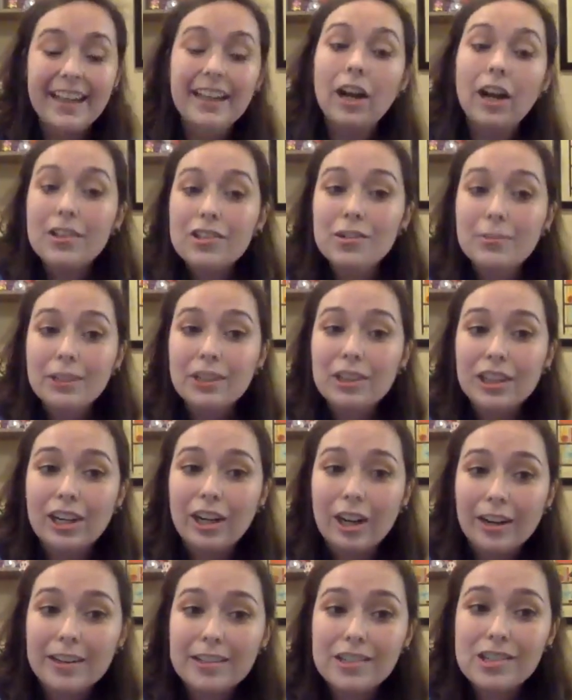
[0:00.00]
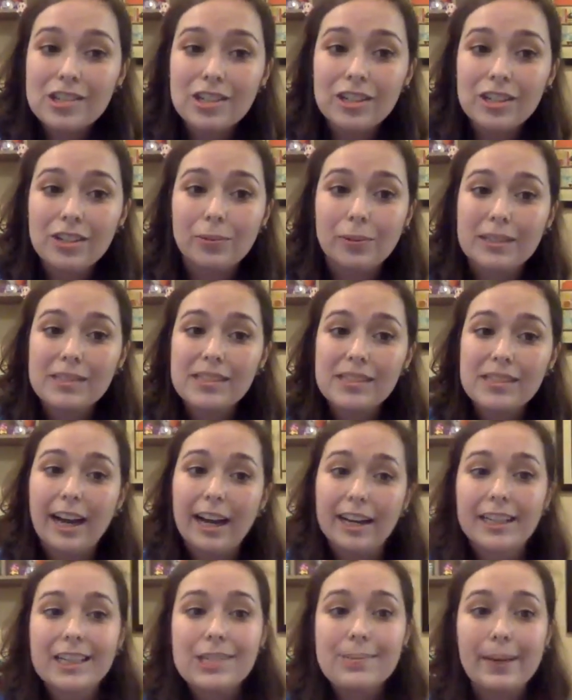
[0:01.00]
And also with the guards too. What's the
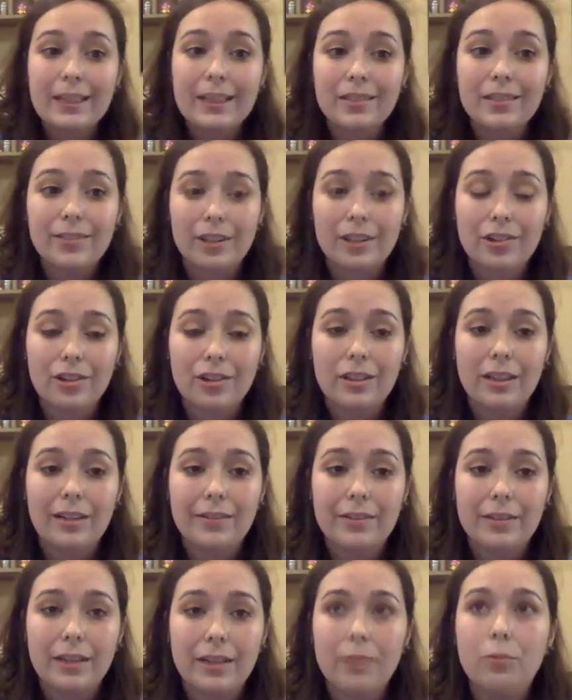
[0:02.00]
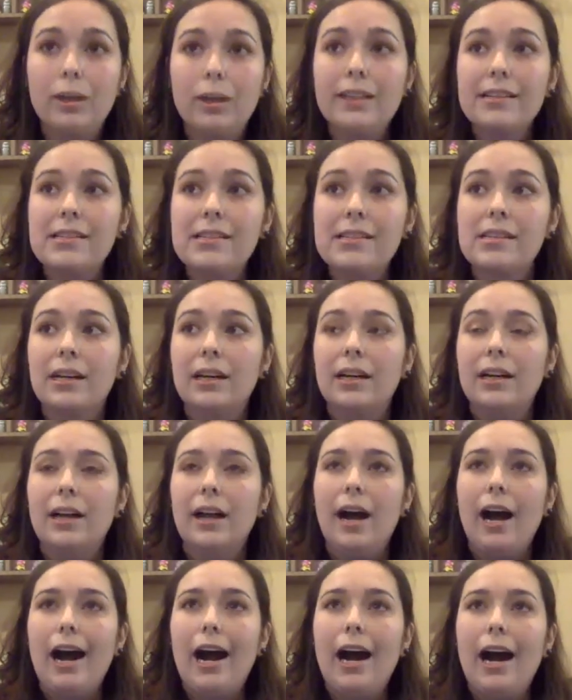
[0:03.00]
unexpected version of what is
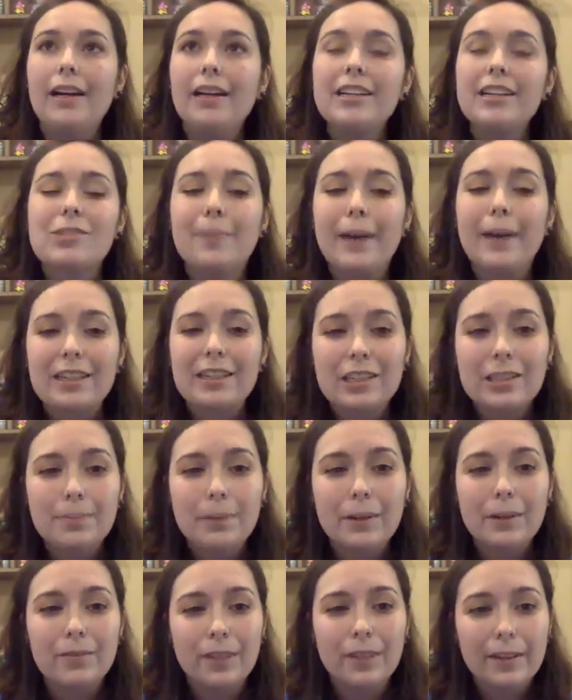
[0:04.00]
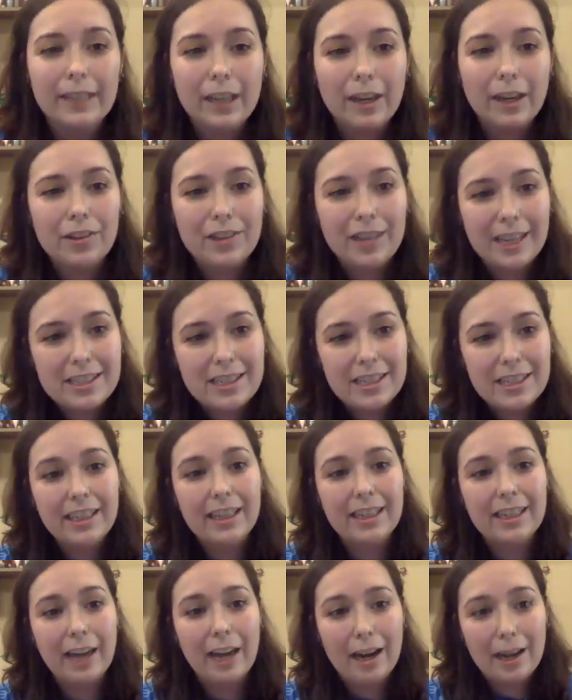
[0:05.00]
unexpected but very authentic
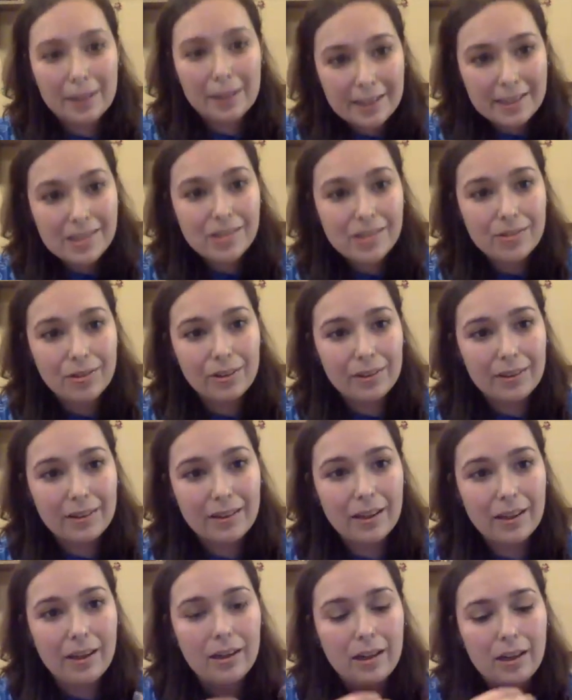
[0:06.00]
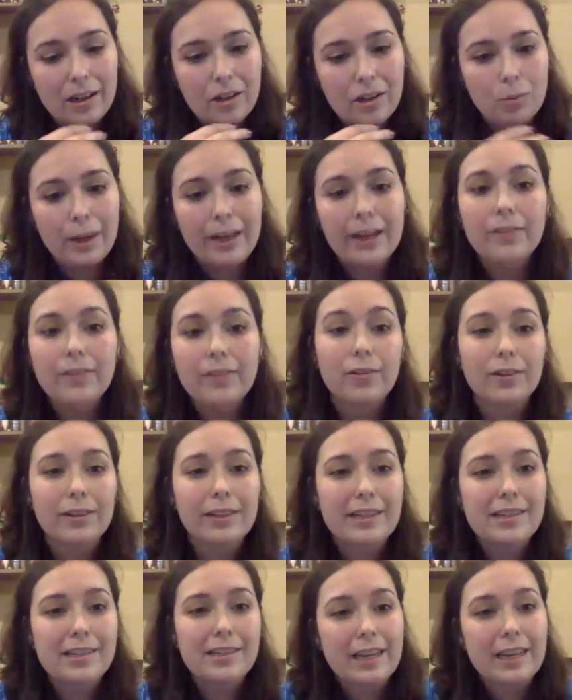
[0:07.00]
and honest for a way for
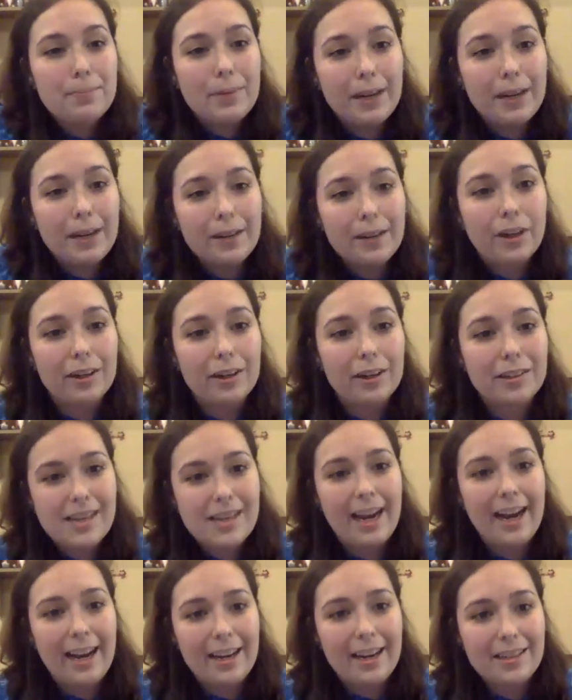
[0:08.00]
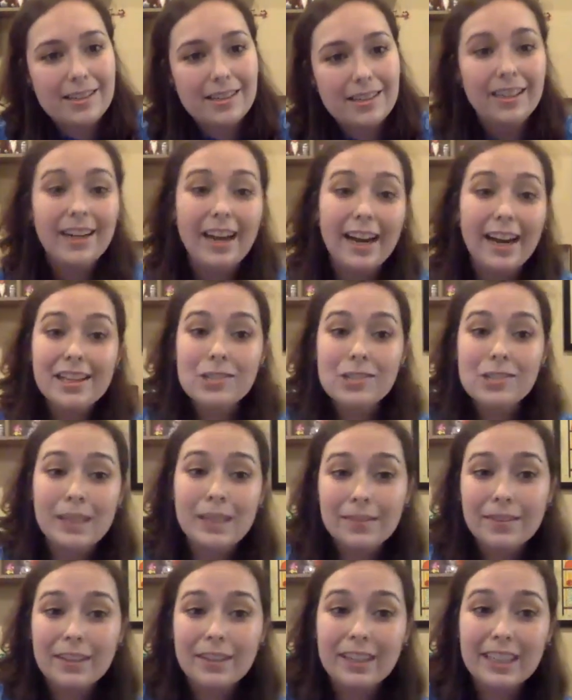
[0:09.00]
these like buff guards to act? And that's
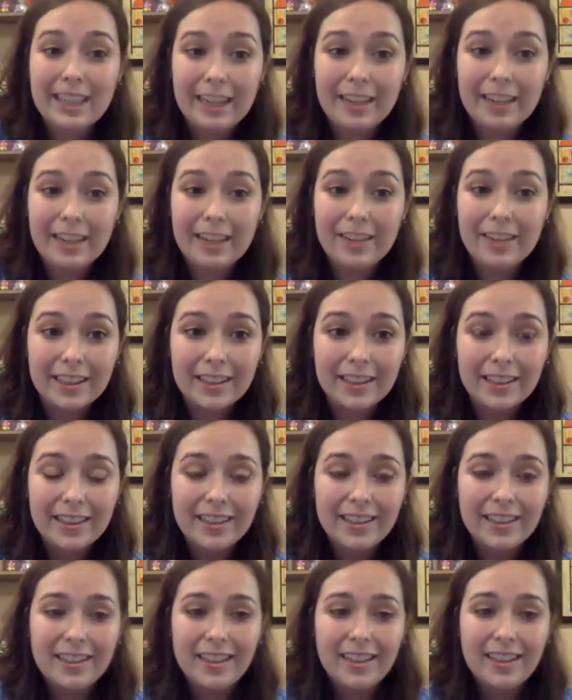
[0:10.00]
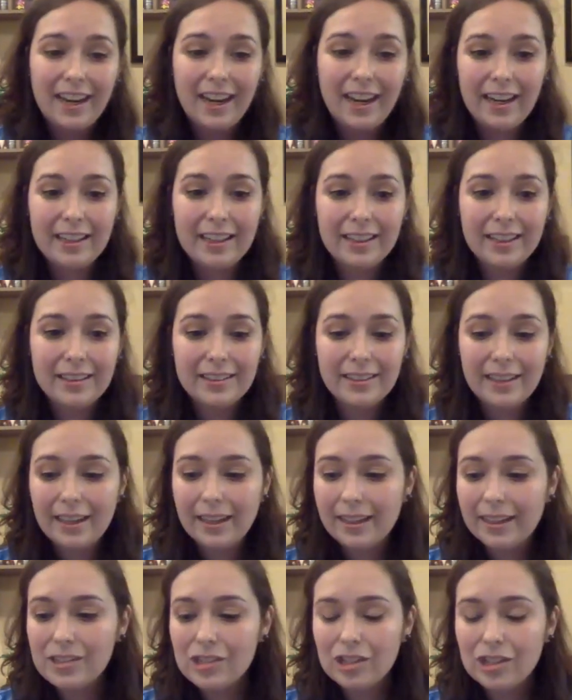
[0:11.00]
being very caring. And
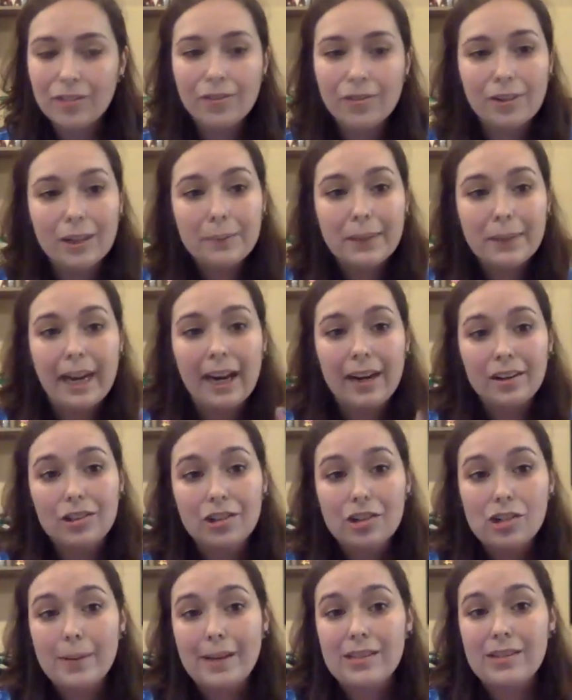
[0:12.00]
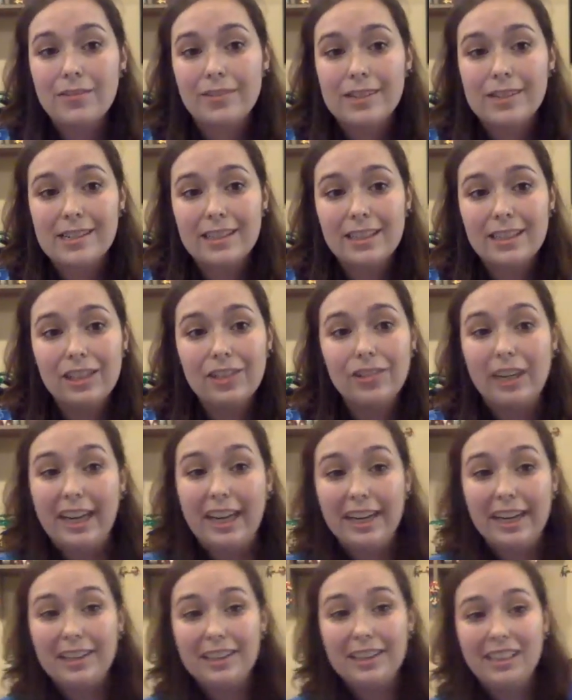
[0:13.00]
so from character specificity, you could
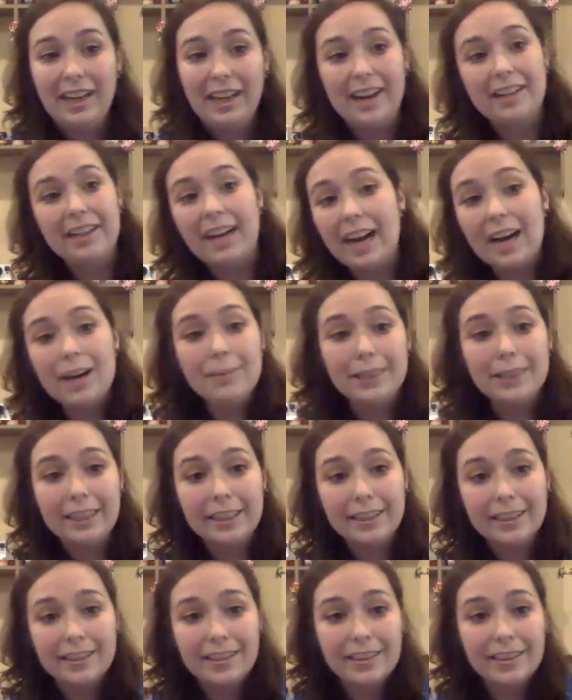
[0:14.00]
get a lot of comedy.